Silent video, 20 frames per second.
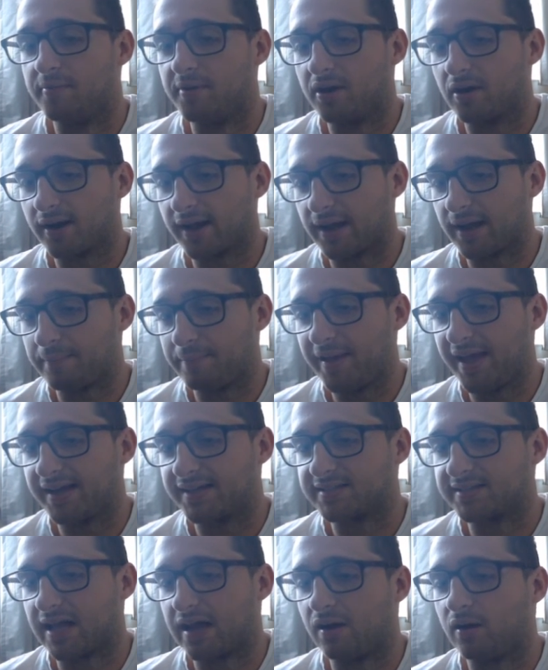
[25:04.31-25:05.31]
You're not going to get
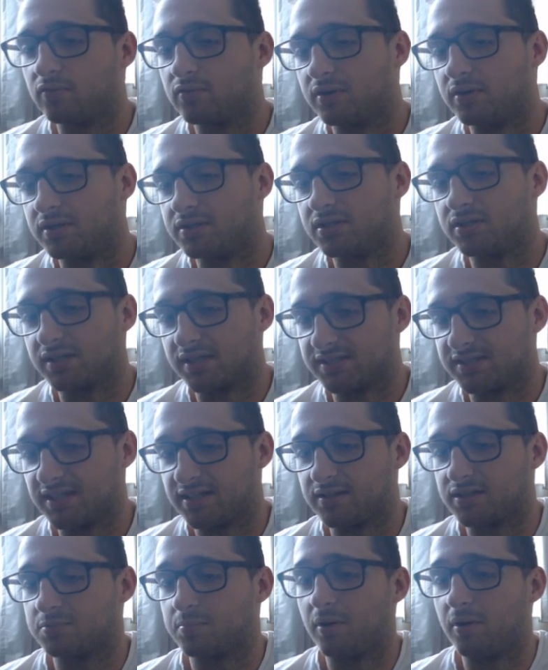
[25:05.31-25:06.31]
picks that often. As soon as they see
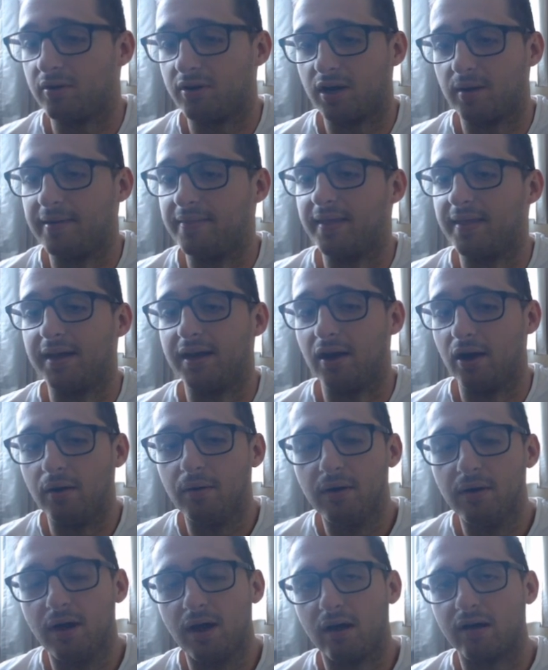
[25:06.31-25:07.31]
the smoke come in, they know,
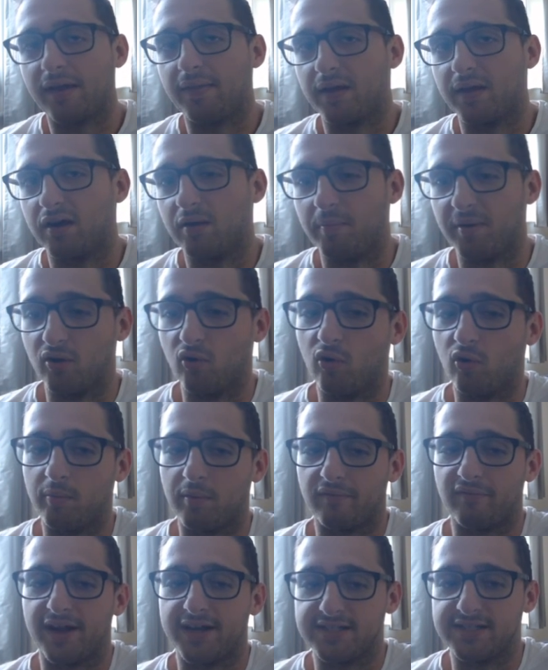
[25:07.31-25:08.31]
okay, there could be an AWP
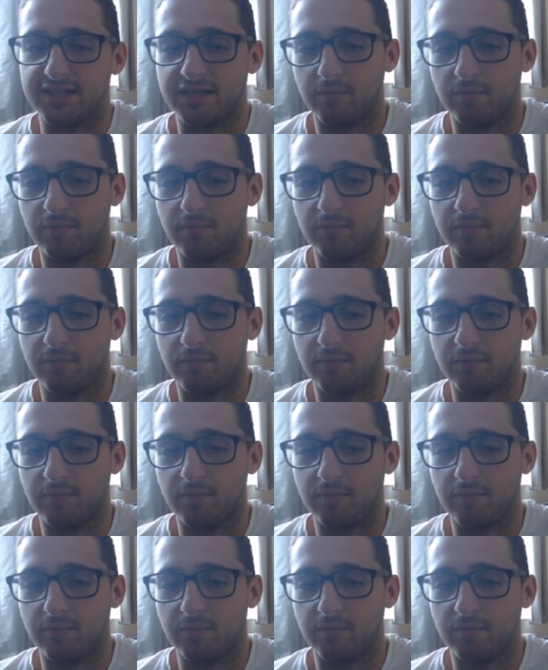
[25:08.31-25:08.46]
facing.